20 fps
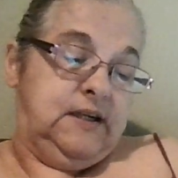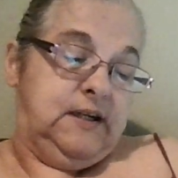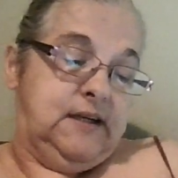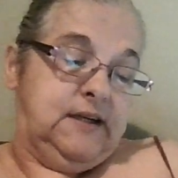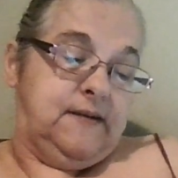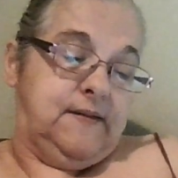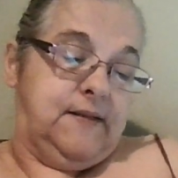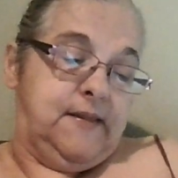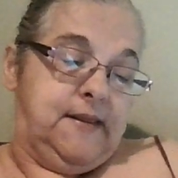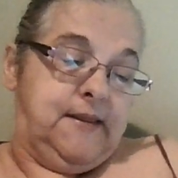
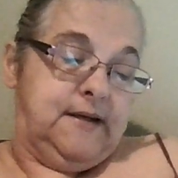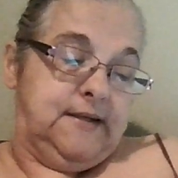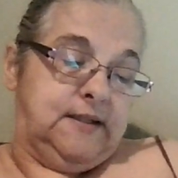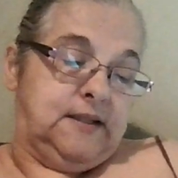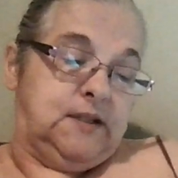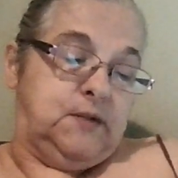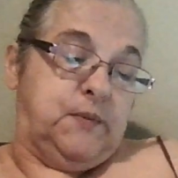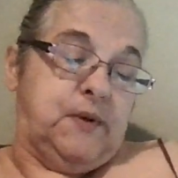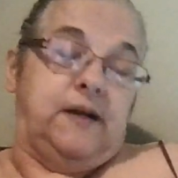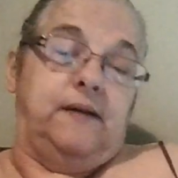And
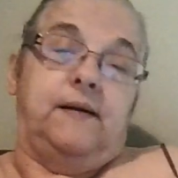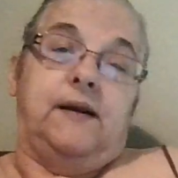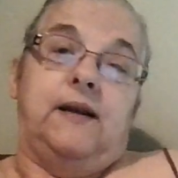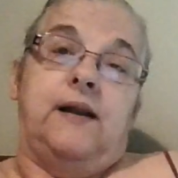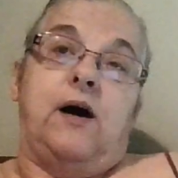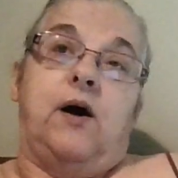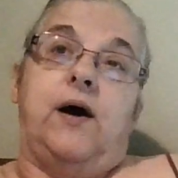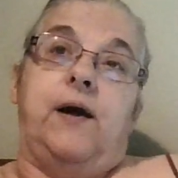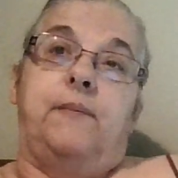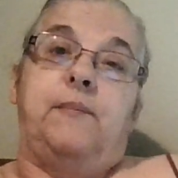this one,
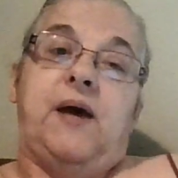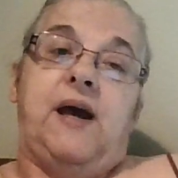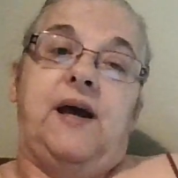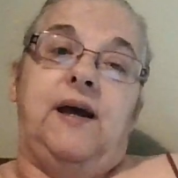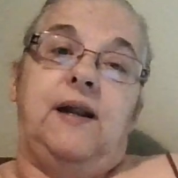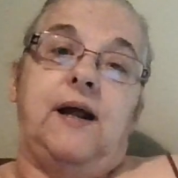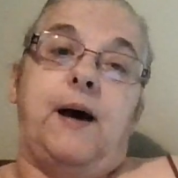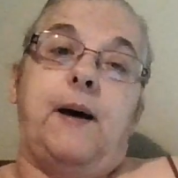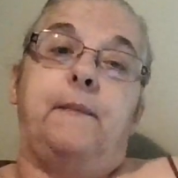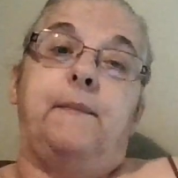now I
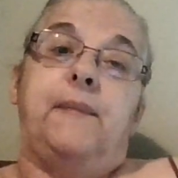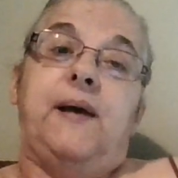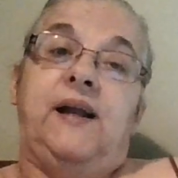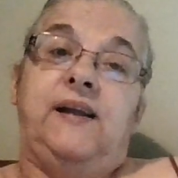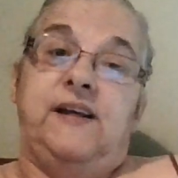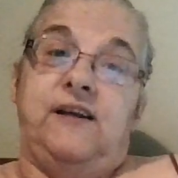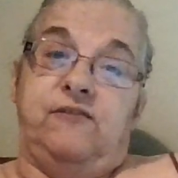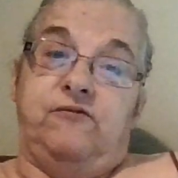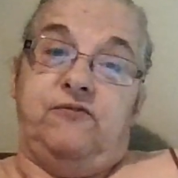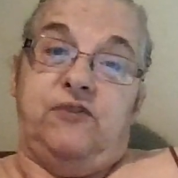paid a
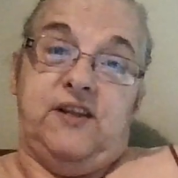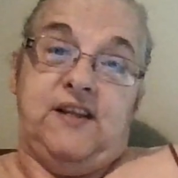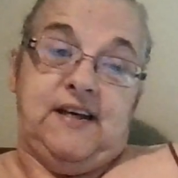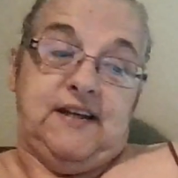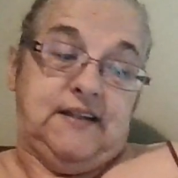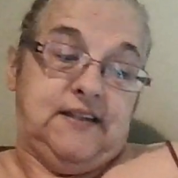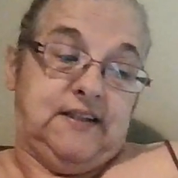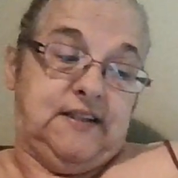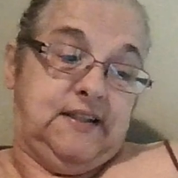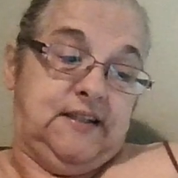penny for
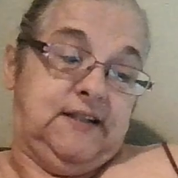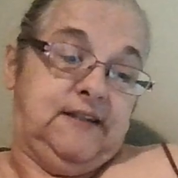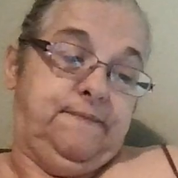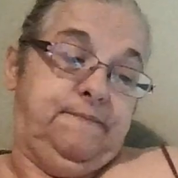this.